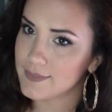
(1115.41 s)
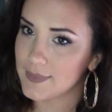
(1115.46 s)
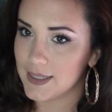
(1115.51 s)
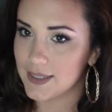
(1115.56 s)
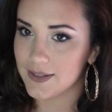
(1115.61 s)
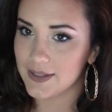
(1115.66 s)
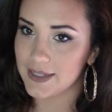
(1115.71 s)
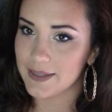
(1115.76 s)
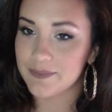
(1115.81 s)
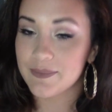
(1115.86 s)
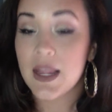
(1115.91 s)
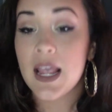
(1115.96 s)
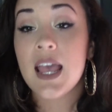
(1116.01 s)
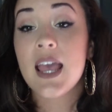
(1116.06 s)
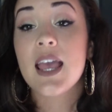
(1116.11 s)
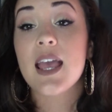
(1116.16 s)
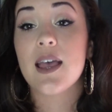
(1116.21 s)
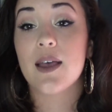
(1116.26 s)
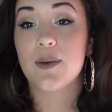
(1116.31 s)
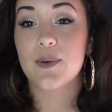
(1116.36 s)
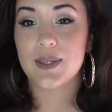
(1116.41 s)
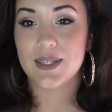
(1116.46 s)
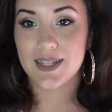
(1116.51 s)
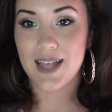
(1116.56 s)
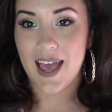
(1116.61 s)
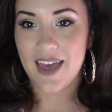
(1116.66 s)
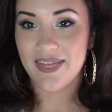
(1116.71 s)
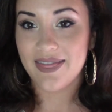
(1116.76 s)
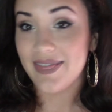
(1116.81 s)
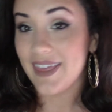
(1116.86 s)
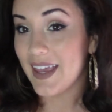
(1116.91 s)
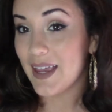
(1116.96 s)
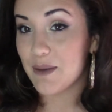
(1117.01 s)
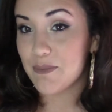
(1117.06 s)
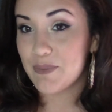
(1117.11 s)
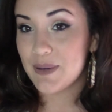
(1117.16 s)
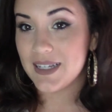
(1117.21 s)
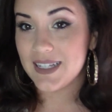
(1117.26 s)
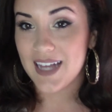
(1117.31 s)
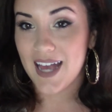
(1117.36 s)
Okay, it was, I think,
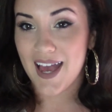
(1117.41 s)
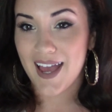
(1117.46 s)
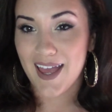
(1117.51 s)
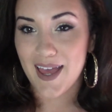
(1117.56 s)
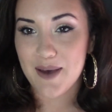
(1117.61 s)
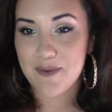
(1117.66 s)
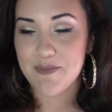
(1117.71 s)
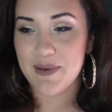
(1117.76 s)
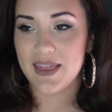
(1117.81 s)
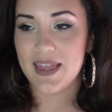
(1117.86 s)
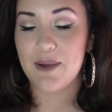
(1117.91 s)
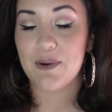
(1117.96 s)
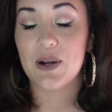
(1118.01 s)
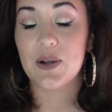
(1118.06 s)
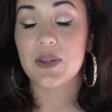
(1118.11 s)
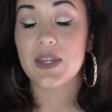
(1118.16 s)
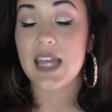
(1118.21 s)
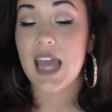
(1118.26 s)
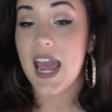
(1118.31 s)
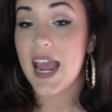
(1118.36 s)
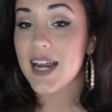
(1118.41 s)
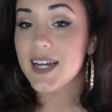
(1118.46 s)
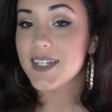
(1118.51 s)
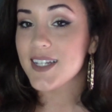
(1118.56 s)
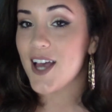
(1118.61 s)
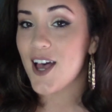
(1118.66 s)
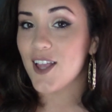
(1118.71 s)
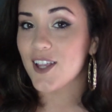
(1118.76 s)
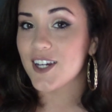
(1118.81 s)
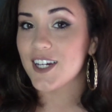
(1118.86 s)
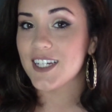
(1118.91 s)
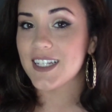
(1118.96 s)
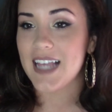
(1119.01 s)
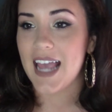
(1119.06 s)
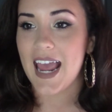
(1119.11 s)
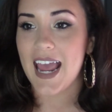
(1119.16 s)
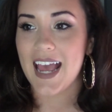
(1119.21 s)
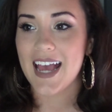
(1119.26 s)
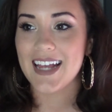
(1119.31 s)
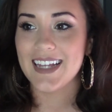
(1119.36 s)
Pitaya, but they were only $8,
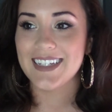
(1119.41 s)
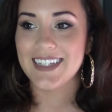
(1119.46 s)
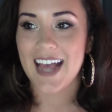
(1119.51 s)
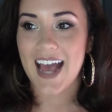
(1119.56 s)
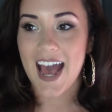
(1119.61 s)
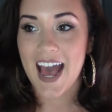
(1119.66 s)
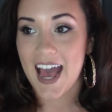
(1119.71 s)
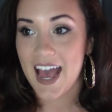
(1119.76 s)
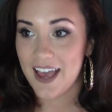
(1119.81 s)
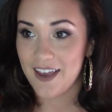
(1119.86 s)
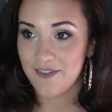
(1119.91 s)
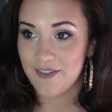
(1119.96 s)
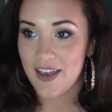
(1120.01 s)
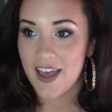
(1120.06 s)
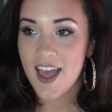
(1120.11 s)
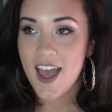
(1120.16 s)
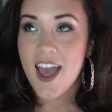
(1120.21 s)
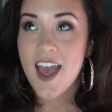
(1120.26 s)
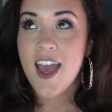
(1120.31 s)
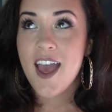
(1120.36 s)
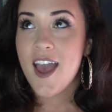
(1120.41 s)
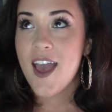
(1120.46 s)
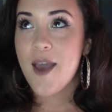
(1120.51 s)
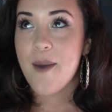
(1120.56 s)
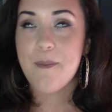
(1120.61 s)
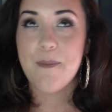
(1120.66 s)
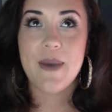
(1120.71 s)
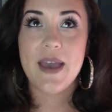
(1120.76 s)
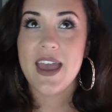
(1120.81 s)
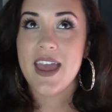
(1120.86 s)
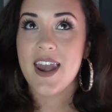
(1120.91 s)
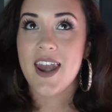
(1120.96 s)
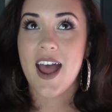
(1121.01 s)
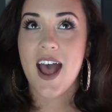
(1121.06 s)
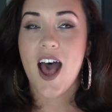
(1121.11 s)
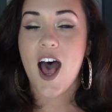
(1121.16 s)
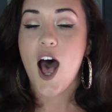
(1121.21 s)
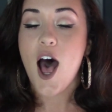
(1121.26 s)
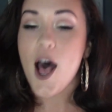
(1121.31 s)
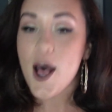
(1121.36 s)
and I've been
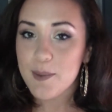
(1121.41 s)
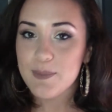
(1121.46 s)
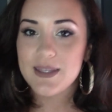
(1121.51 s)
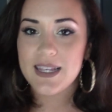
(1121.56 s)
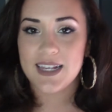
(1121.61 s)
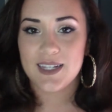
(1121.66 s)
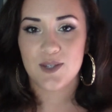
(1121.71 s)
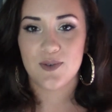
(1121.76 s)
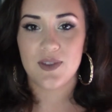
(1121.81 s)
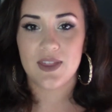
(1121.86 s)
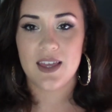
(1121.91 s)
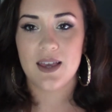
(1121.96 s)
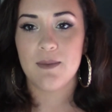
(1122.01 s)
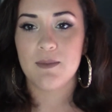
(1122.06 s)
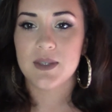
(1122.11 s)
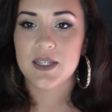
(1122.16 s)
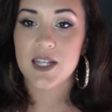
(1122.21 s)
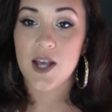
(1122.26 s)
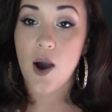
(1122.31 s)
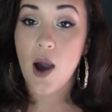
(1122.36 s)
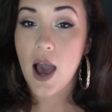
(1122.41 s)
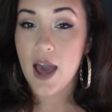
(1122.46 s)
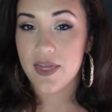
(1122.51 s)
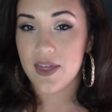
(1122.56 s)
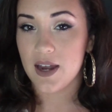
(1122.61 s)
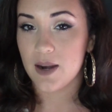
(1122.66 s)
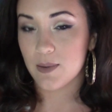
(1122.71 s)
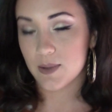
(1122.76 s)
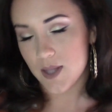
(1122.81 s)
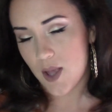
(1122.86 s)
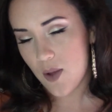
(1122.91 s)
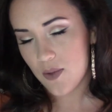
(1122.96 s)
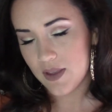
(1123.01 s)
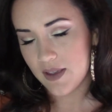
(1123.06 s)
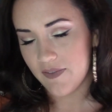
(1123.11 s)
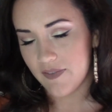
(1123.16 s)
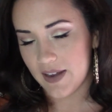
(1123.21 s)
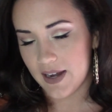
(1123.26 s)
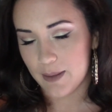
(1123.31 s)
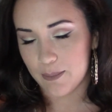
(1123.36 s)
obsessed with them, so I thought it was only
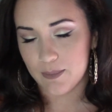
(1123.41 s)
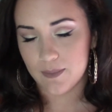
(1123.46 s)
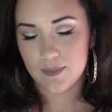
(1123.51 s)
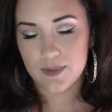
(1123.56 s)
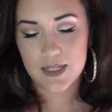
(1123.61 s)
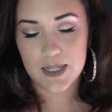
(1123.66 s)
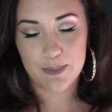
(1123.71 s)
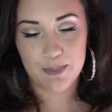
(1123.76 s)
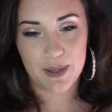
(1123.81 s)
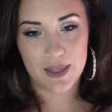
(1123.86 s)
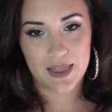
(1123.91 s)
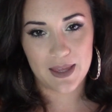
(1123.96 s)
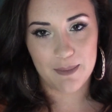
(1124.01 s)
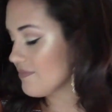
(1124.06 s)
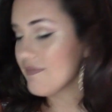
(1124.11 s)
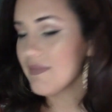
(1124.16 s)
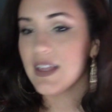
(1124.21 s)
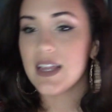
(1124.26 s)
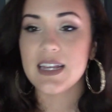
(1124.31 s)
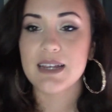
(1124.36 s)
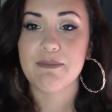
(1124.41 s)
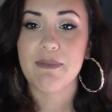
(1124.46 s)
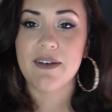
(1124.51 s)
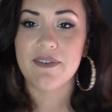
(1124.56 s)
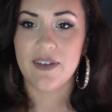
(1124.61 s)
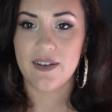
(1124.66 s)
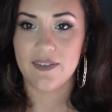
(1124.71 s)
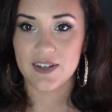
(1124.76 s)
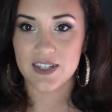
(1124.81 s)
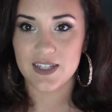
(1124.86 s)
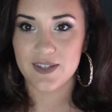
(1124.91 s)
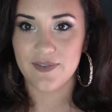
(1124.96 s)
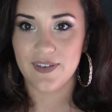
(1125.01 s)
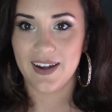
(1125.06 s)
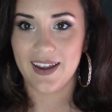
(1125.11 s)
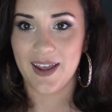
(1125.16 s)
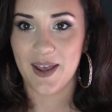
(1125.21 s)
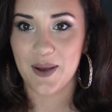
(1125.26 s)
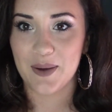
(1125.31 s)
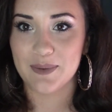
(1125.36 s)
fitting to put them in my favorites
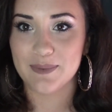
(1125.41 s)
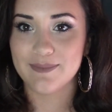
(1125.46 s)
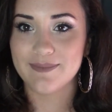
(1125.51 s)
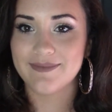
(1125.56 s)
video.